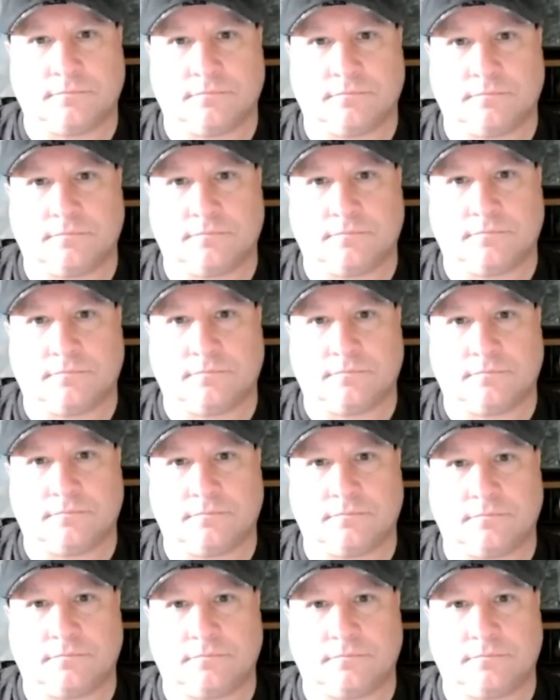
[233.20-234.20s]

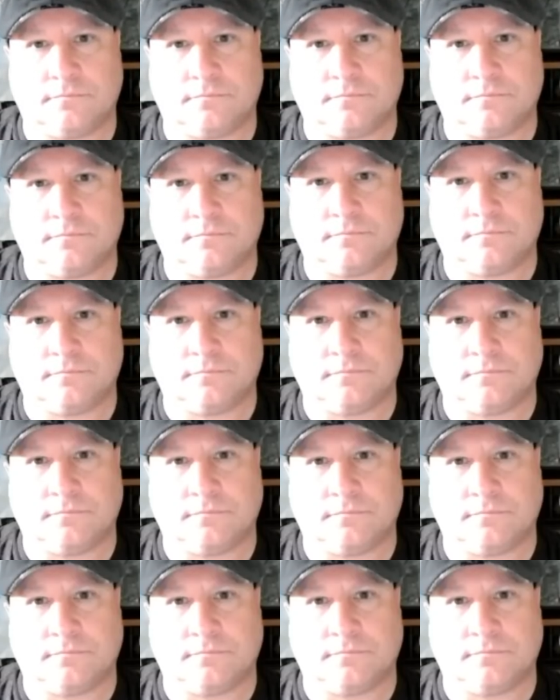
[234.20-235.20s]

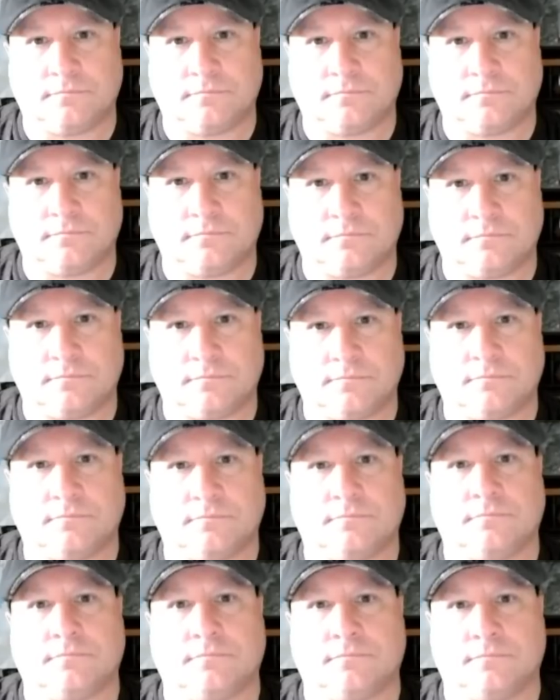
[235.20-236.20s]

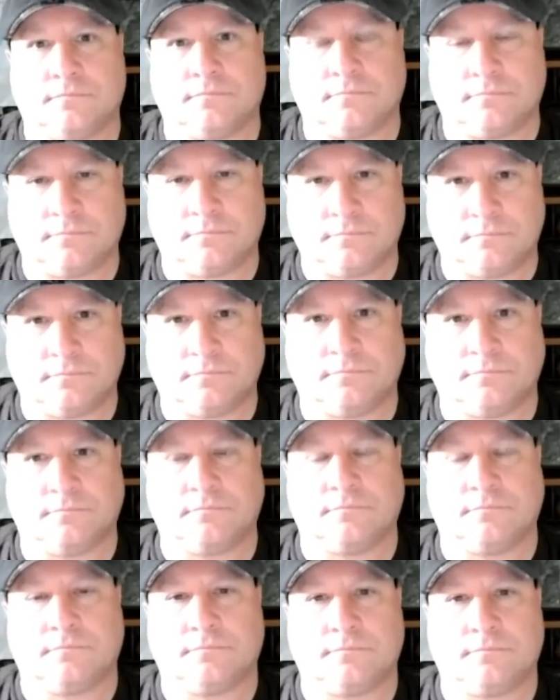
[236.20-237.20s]

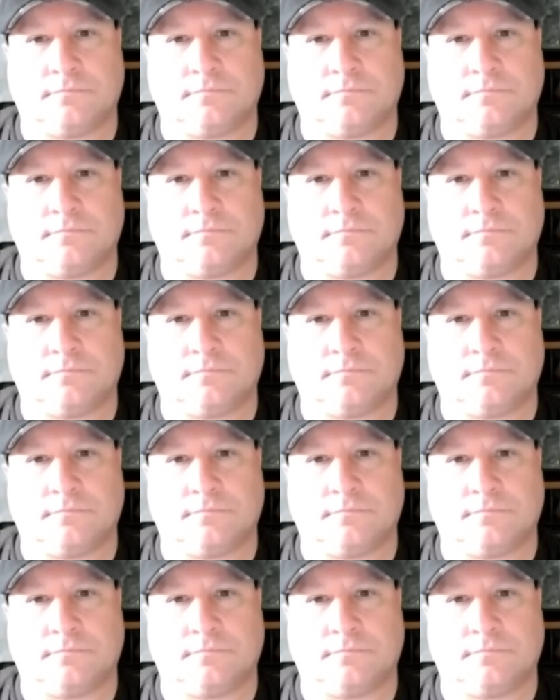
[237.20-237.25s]
[no speech]